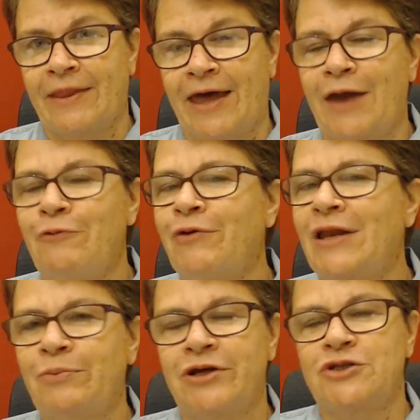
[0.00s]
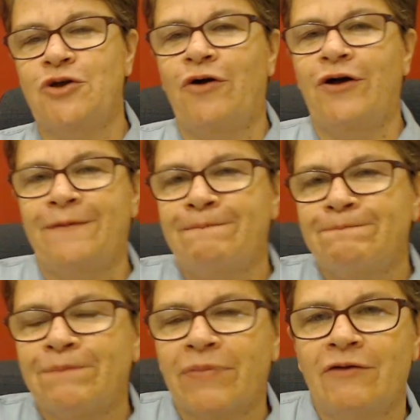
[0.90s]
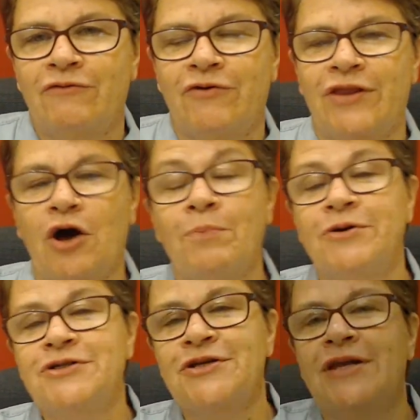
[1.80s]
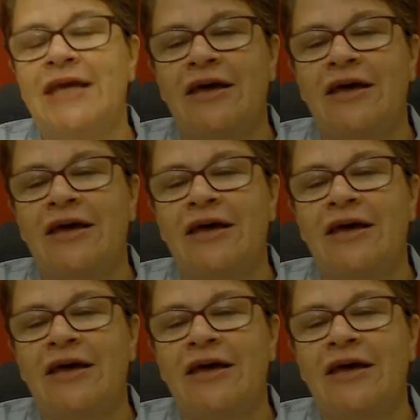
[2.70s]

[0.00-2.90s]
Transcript: I really praise God for the opportunity